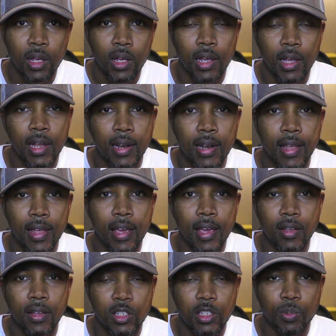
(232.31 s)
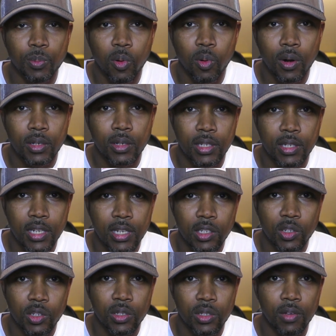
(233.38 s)
and that they support the
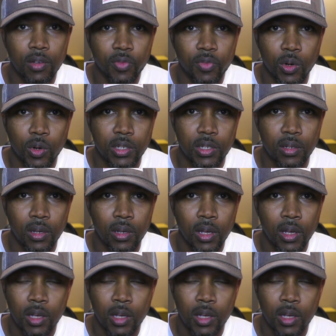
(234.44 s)
teachers enforcing.